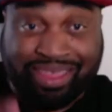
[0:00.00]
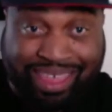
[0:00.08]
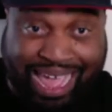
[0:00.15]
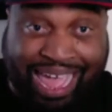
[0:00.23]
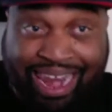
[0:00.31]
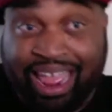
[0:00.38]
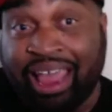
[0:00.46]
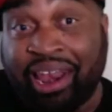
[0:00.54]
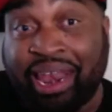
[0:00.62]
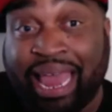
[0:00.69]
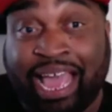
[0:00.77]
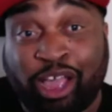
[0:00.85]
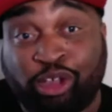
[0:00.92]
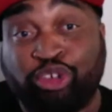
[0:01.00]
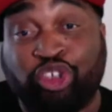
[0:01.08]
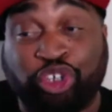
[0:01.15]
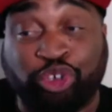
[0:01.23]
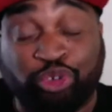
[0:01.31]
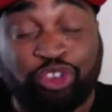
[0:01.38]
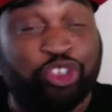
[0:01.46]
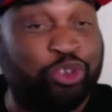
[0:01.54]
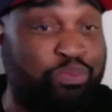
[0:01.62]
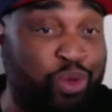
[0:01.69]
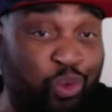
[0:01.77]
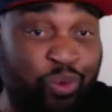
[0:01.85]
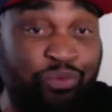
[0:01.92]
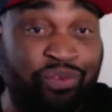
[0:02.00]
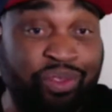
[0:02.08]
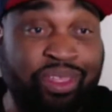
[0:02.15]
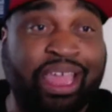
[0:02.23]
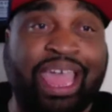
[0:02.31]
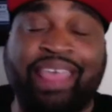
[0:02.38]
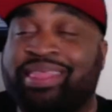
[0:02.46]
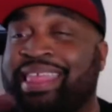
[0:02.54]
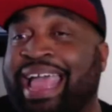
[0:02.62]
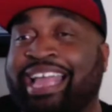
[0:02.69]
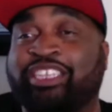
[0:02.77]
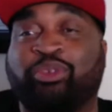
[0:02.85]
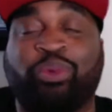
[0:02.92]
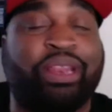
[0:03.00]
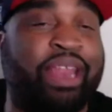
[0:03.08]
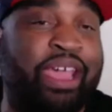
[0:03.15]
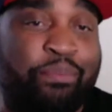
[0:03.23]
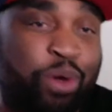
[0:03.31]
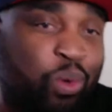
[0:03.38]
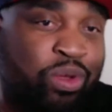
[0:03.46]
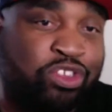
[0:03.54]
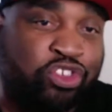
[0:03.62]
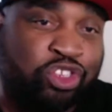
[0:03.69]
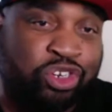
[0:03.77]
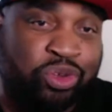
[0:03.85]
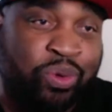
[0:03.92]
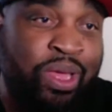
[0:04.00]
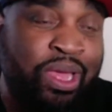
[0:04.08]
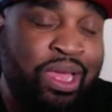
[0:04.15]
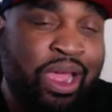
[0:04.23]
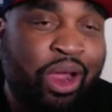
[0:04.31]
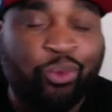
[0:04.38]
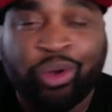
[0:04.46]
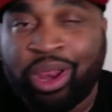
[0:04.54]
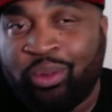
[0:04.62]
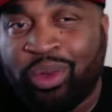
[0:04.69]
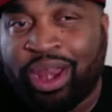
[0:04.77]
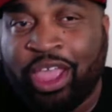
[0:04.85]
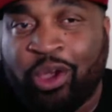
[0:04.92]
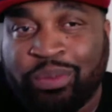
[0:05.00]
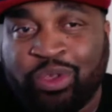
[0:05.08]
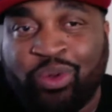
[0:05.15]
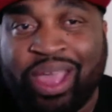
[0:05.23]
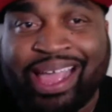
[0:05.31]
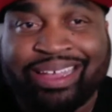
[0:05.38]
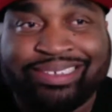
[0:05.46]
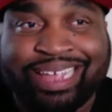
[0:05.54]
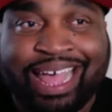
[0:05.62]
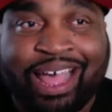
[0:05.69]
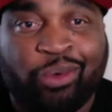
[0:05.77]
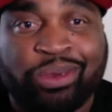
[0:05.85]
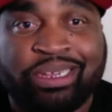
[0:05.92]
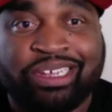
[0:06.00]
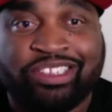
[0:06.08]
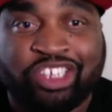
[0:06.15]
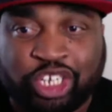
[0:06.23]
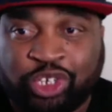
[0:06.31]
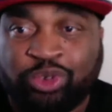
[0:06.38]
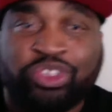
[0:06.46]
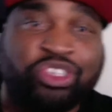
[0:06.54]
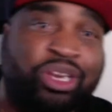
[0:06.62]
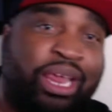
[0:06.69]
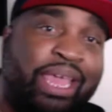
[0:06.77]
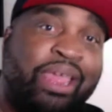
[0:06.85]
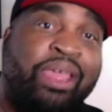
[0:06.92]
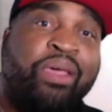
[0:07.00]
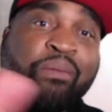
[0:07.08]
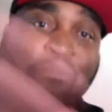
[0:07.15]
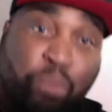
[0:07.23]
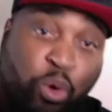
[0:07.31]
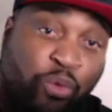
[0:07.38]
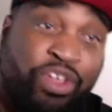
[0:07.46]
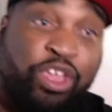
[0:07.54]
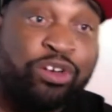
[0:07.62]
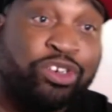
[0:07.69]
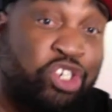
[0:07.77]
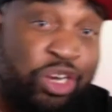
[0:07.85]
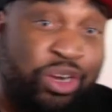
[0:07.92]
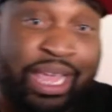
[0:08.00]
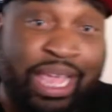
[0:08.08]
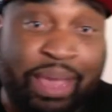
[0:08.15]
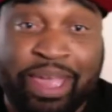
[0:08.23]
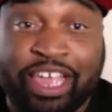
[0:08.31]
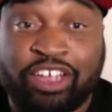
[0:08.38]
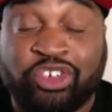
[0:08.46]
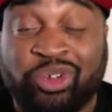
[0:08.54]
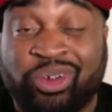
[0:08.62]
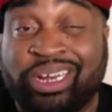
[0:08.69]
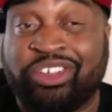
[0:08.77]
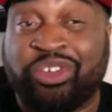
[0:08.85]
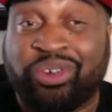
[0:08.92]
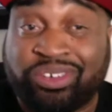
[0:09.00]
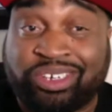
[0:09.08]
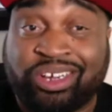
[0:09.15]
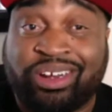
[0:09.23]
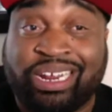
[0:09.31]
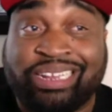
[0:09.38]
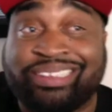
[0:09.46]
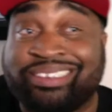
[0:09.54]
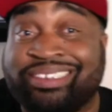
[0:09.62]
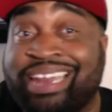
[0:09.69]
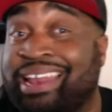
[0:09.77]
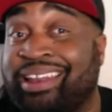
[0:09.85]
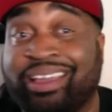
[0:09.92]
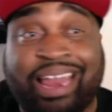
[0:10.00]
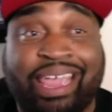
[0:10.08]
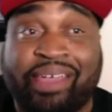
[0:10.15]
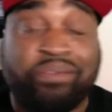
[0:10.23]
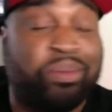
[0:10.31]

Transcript: that allows you to move. And that's what Lambo wants to do. I really want to help you guys out continuously moving your journey and making sure that your journey does not look like